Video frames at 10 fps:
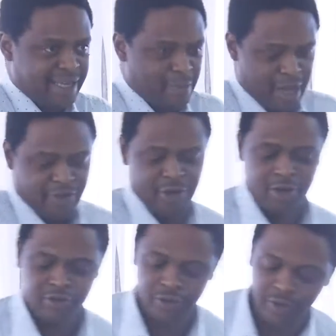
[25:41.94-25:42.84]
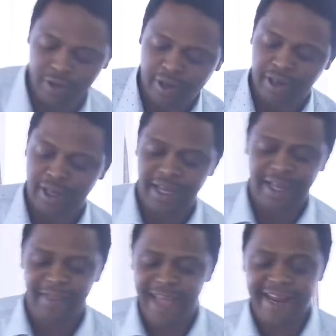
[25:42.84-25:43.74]
imagination,
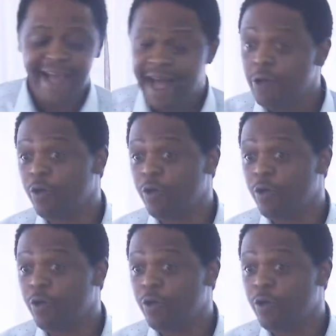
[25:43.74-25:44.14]
then the how